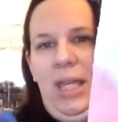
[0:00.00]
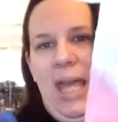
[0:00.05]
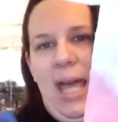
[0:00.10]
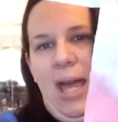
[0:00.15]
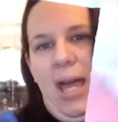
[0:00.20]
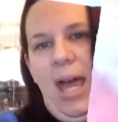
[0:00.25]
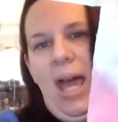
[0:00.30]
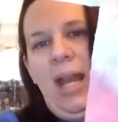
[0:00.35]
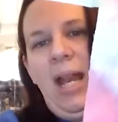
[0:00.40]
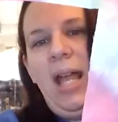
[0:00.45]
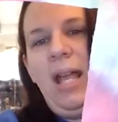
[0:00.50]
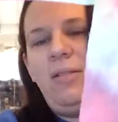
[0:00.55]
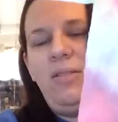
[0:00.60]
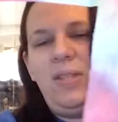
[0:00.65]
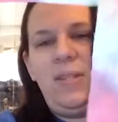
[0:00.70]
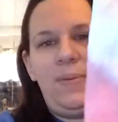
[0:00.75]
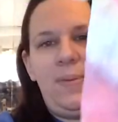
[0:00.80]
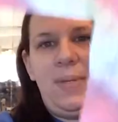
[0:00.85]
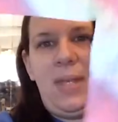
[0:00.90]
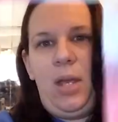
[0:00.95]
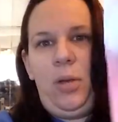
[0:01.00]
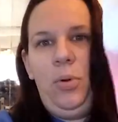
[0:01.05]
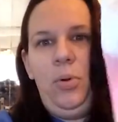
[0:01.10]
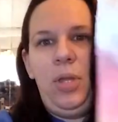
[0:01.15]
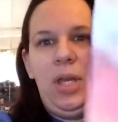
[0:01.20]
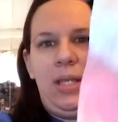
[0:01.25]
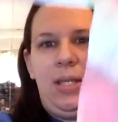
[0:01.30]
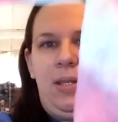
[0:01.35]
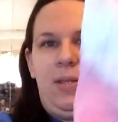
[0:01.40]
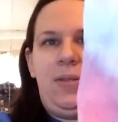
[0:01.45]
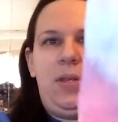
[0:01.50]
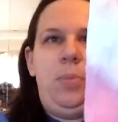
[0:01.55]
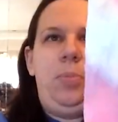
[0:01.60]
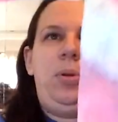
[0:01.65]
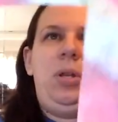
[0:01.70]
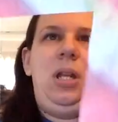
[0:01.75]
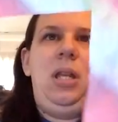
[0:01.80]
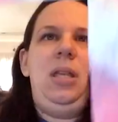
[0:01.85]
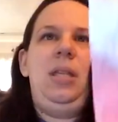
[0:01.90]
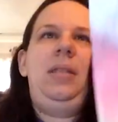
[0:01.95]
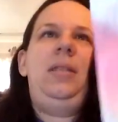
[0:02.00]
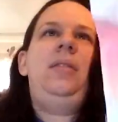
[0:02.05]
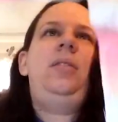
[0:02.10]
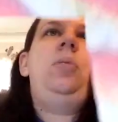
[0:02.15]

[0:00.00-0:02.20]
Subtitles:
Yeah. And I just was like, oh, this is so pretty. This